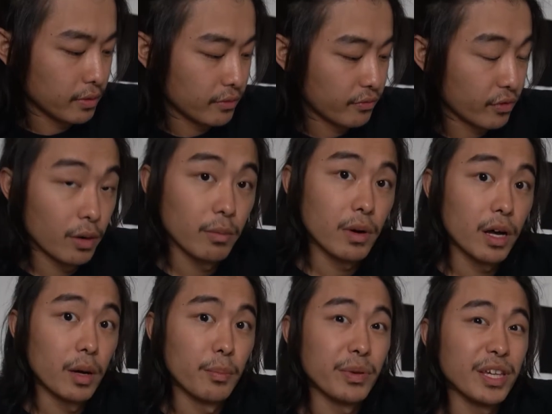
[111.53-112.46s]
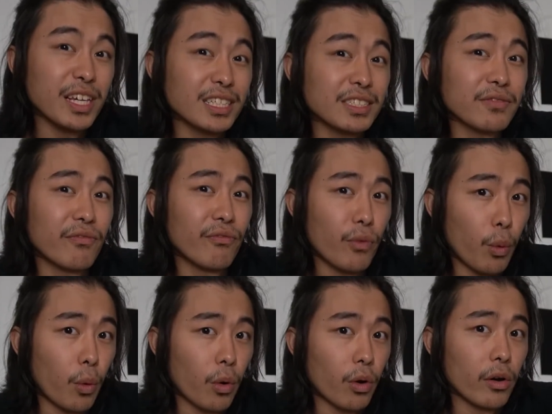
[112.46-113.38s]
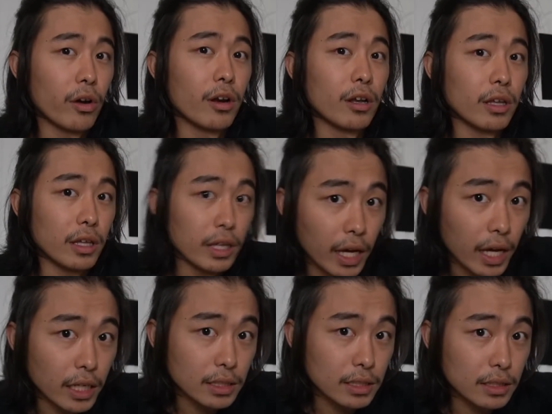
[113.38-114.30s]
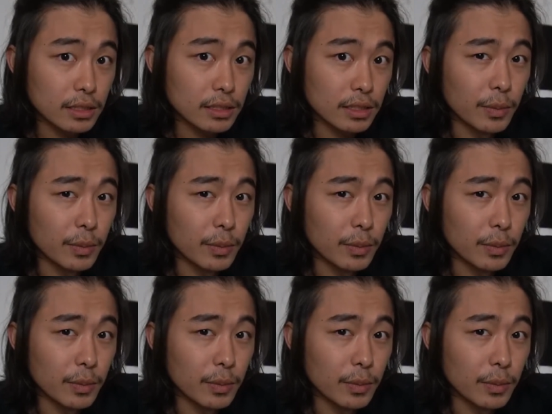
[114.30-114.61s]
from a PS4. Yes,